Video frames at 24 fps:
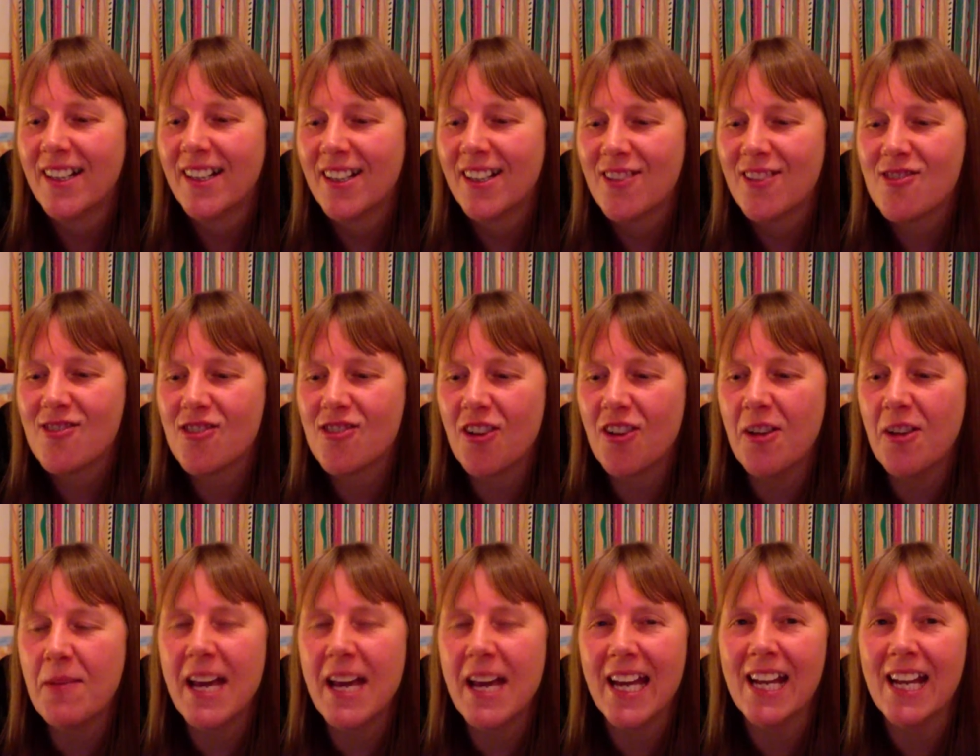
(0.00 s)
Do you know what
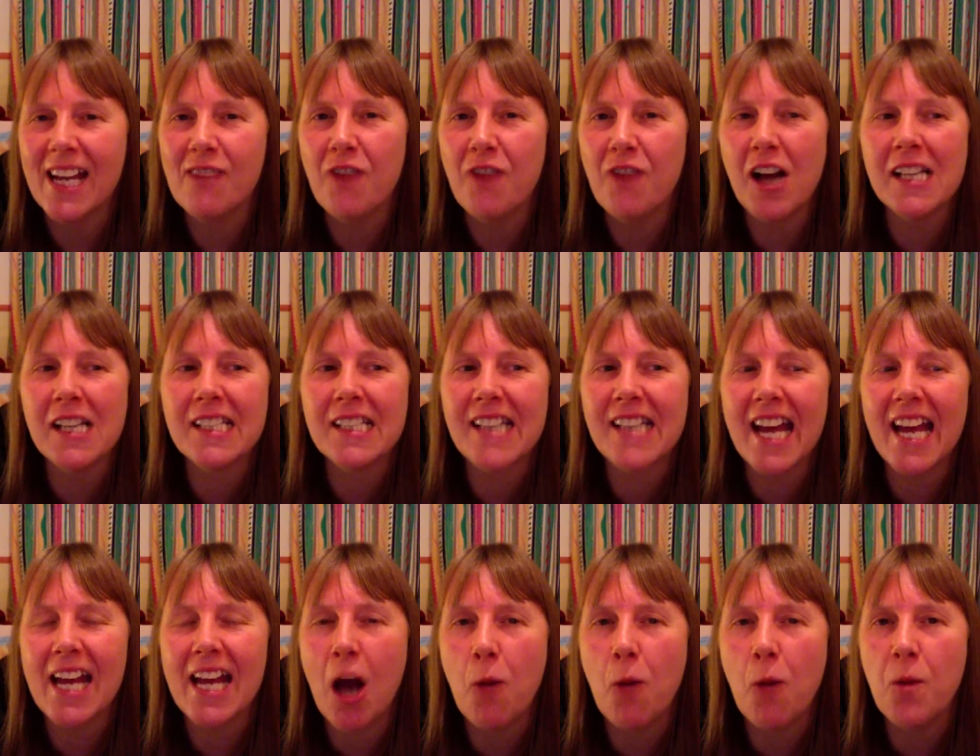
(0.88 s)
I mean? If I
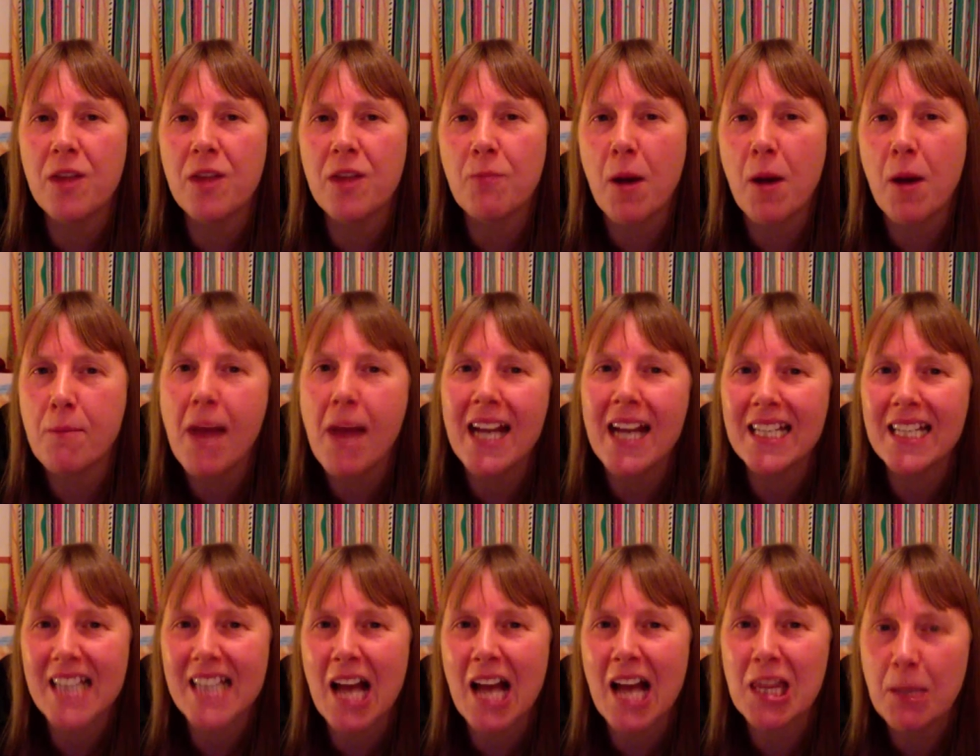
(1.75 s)
say I'm with my
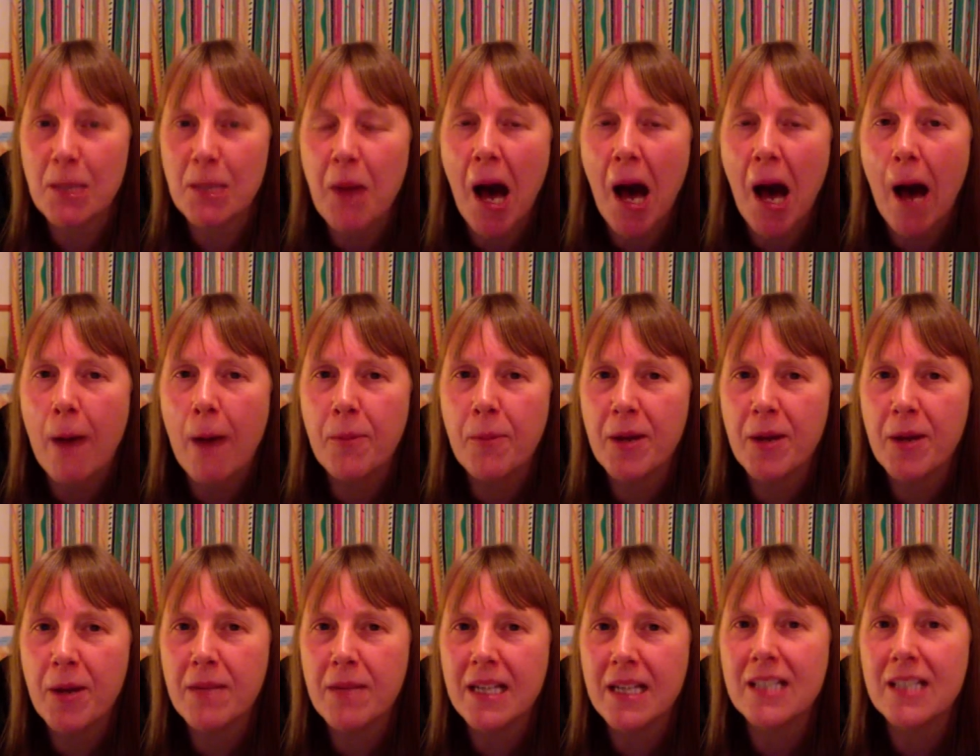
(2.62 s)
mate down the pub, it
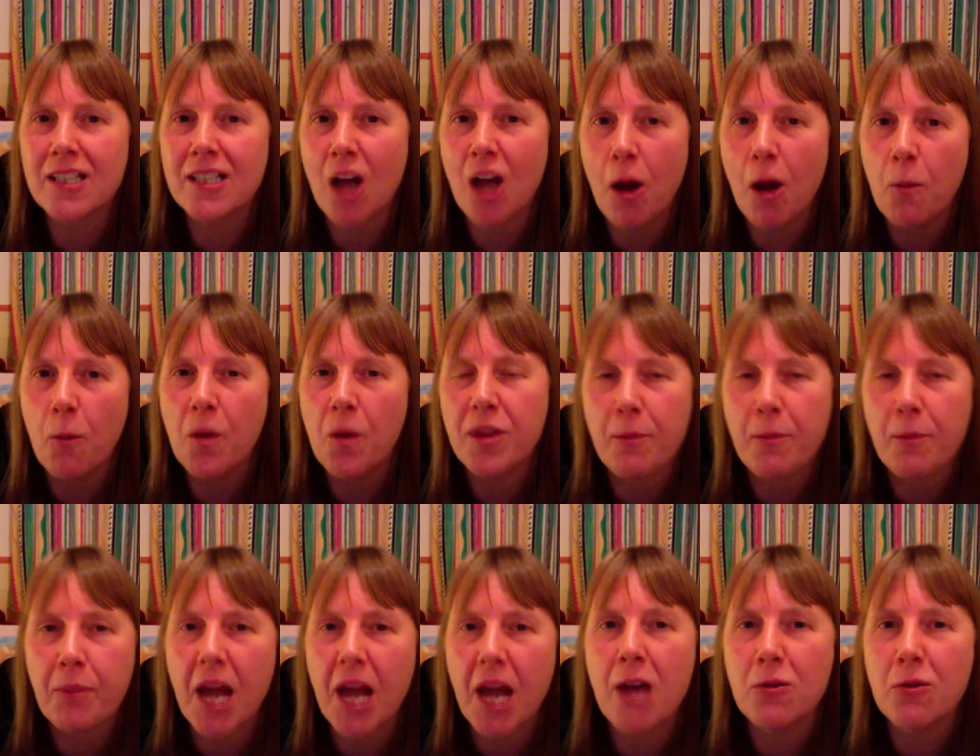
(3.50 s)
means I'm with a
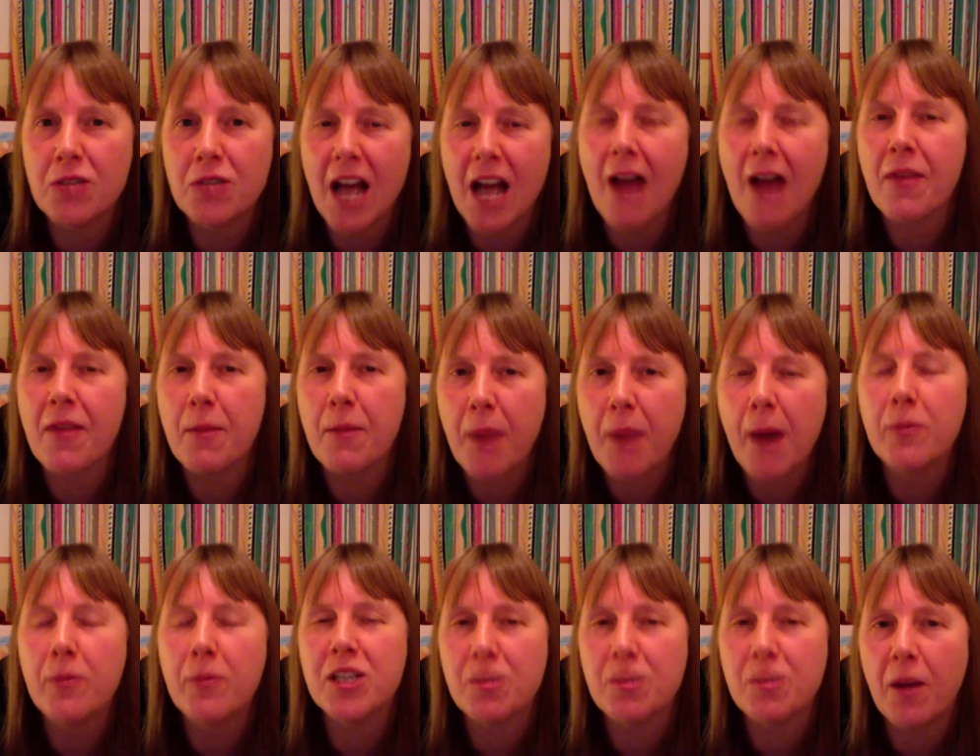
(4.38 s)
bloke down the
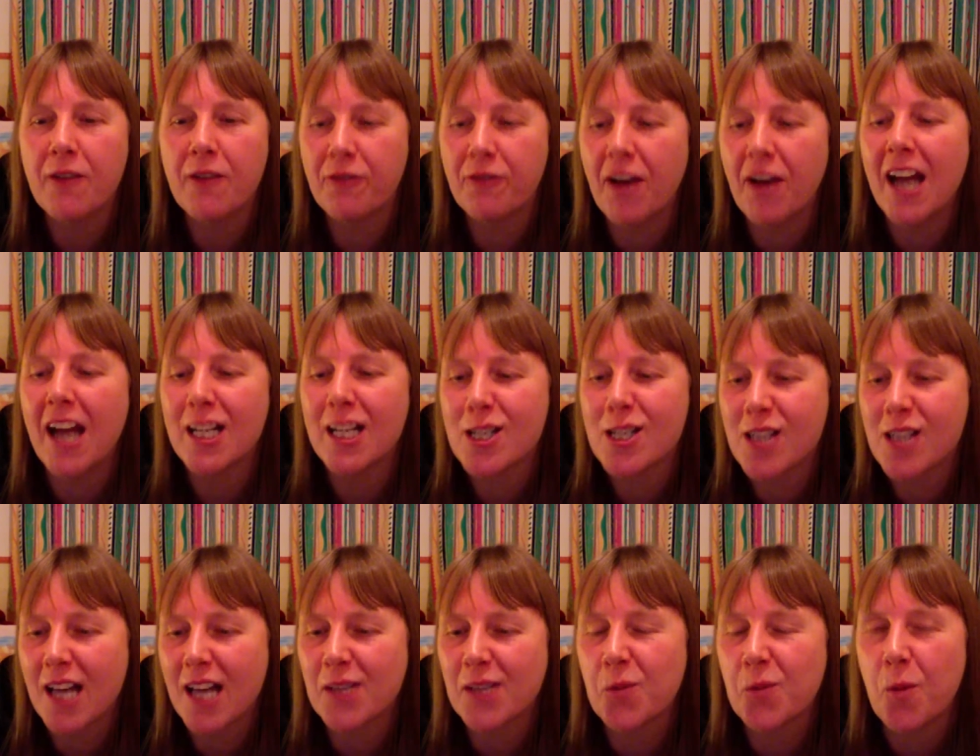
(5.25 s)
pub who's my friend.
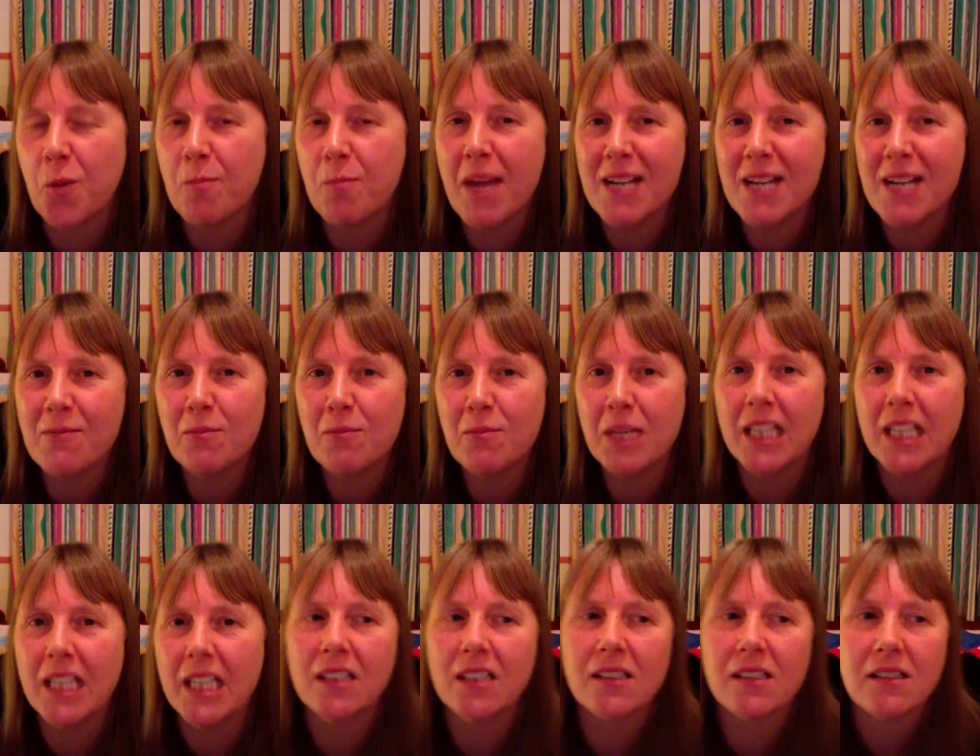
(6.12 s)
That's what mate
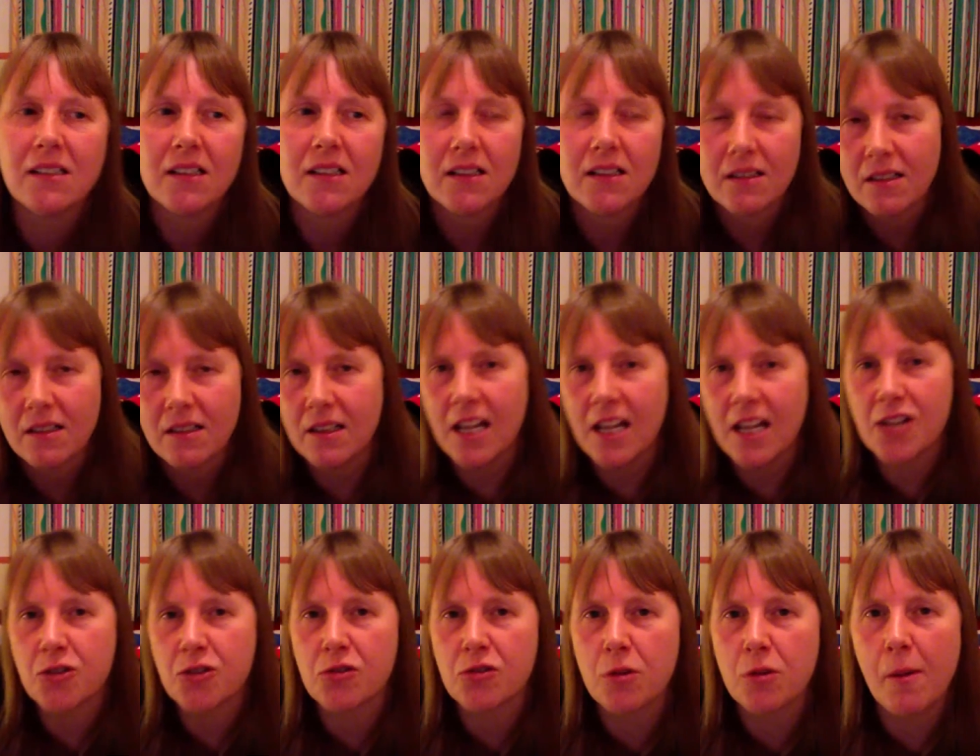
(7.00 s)
means.
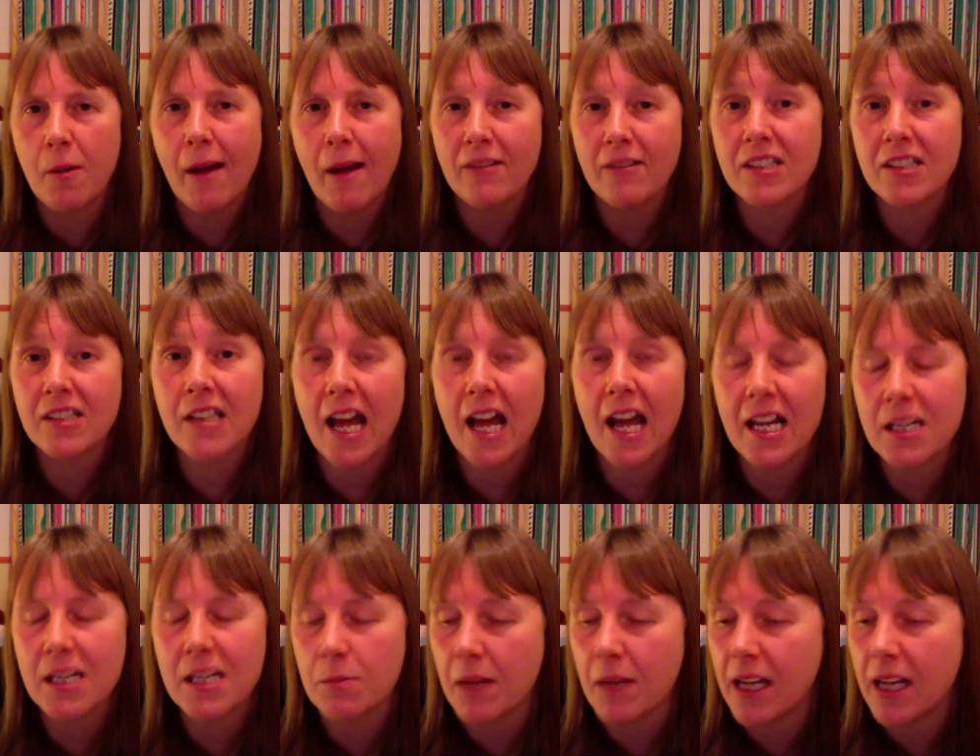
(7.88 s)
Unless you're talking about
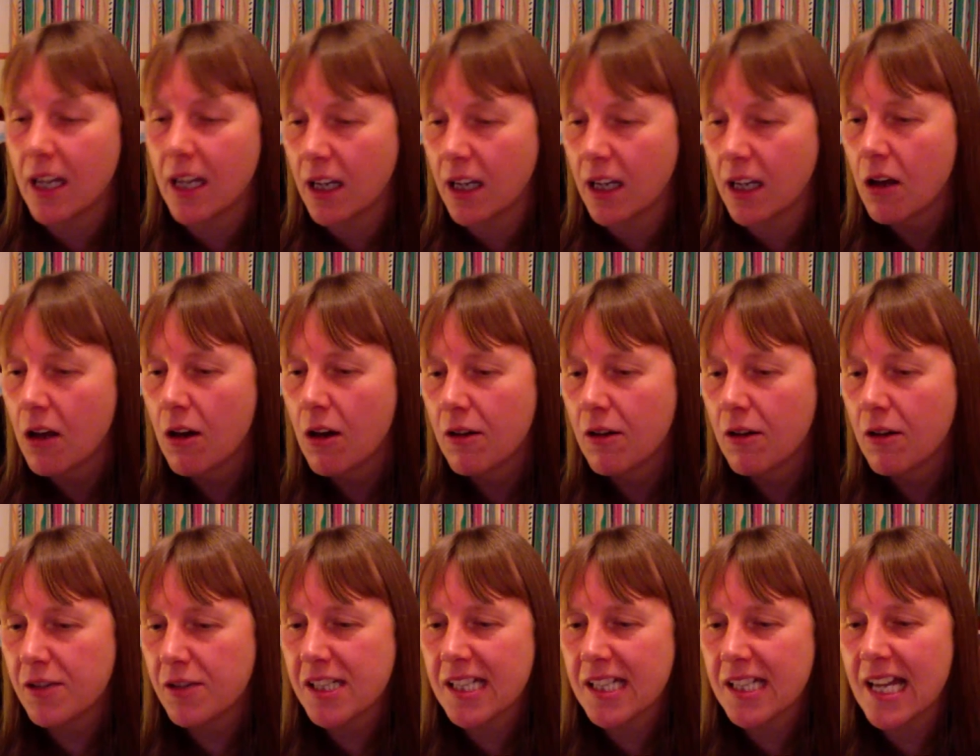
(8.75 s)
sex mating,
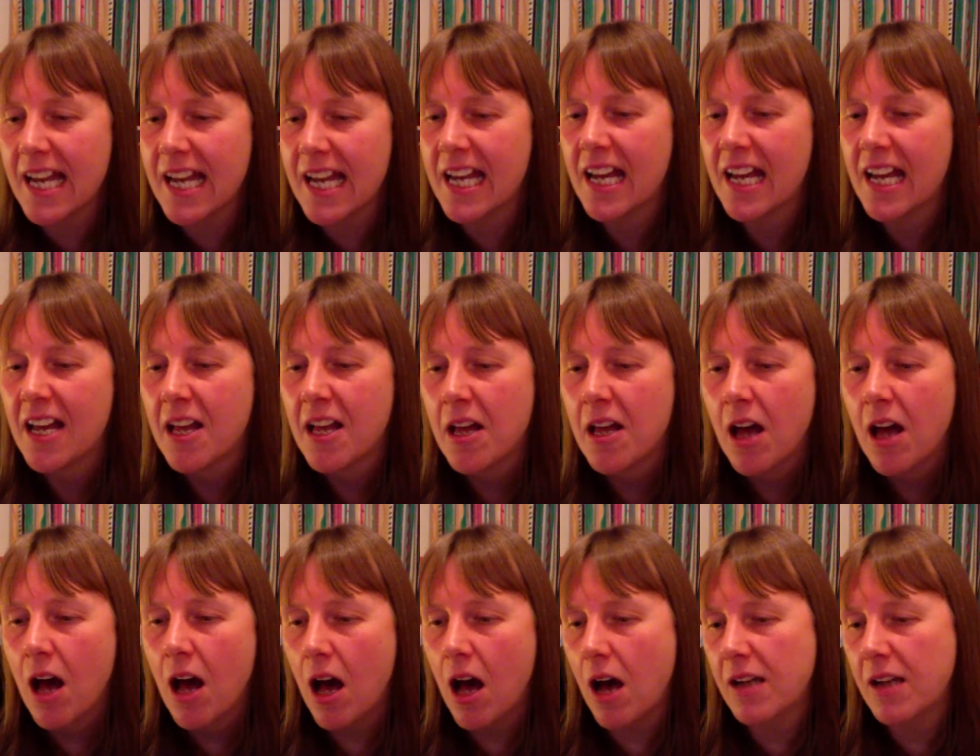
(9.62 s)
obviously.
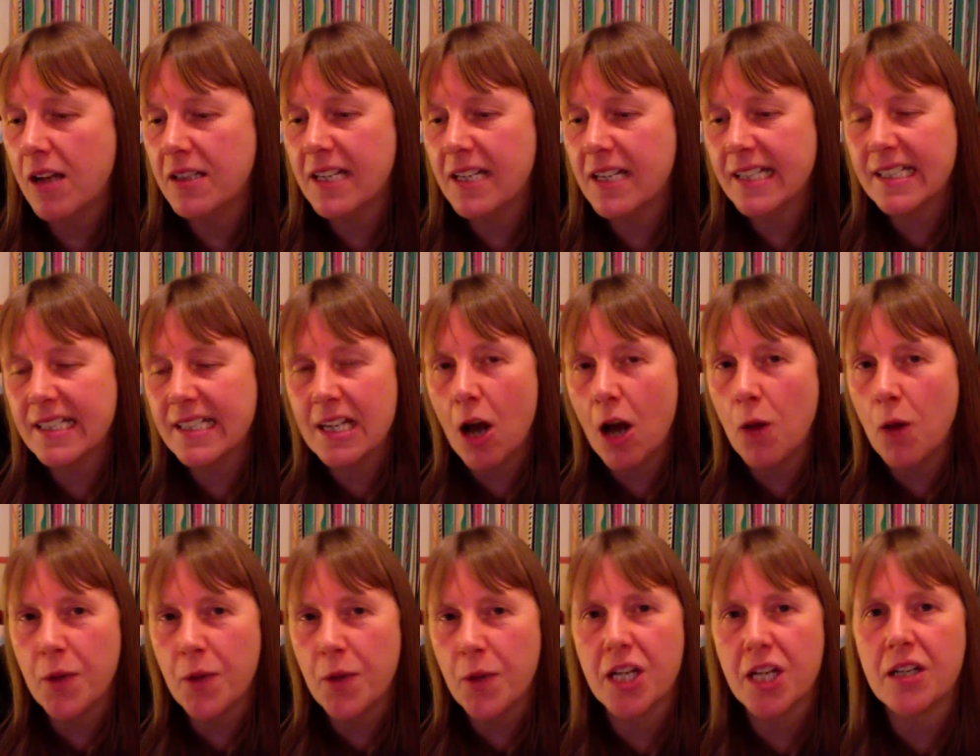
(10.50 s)
You see, I
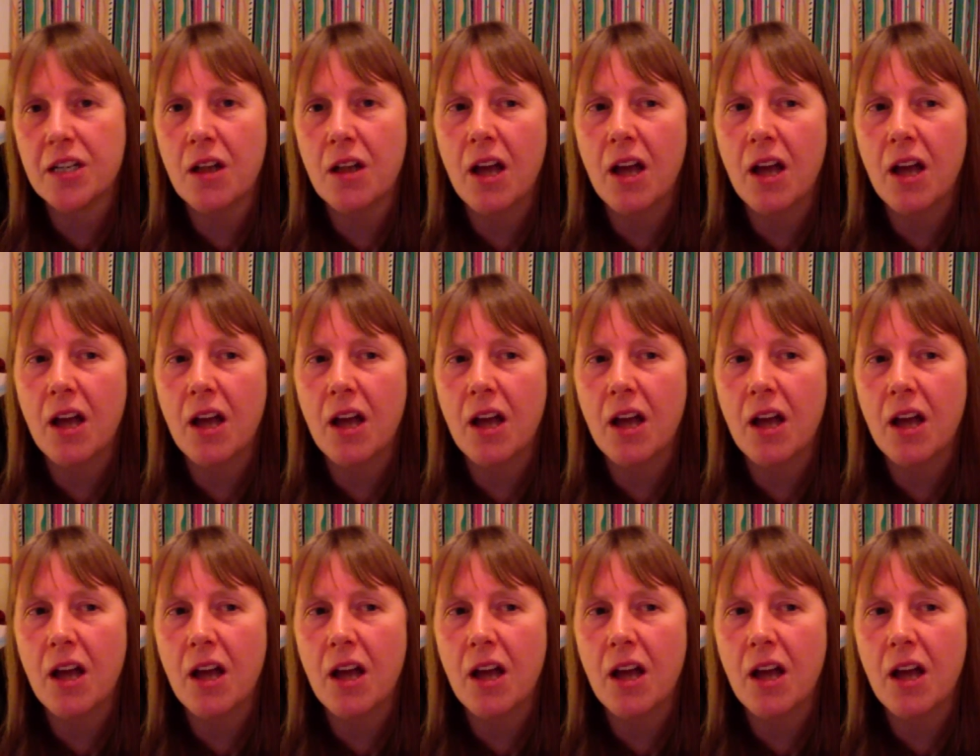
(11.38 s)
wouldn't.